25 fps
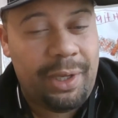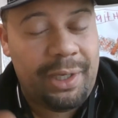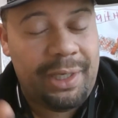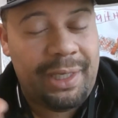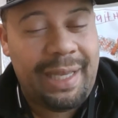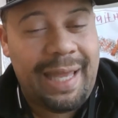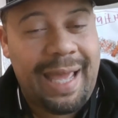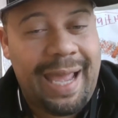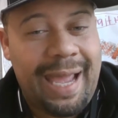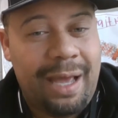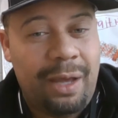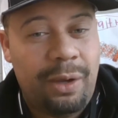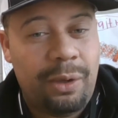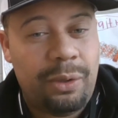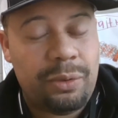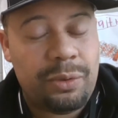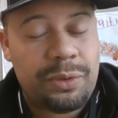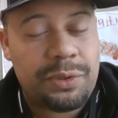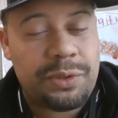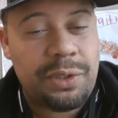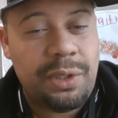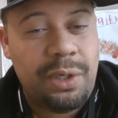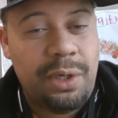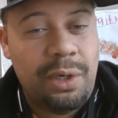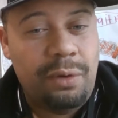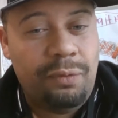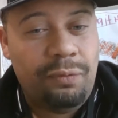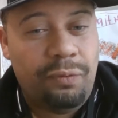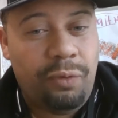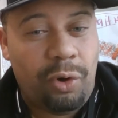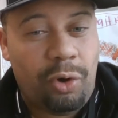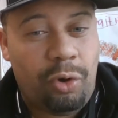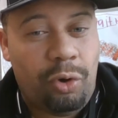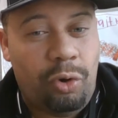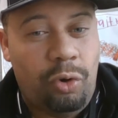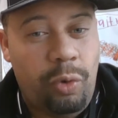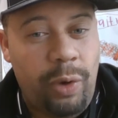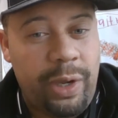allows
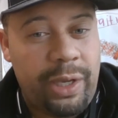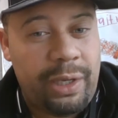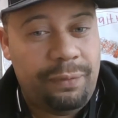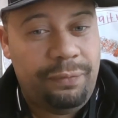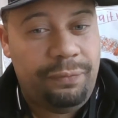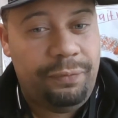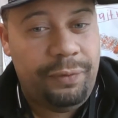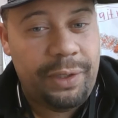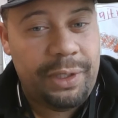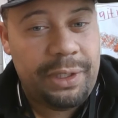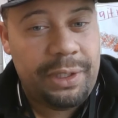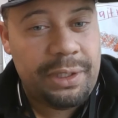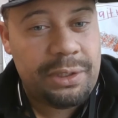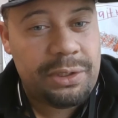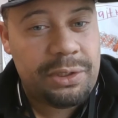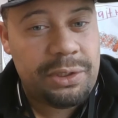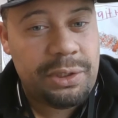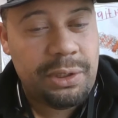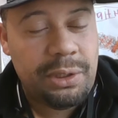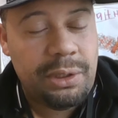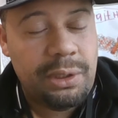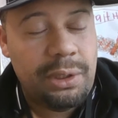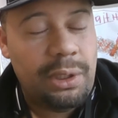for quick footage.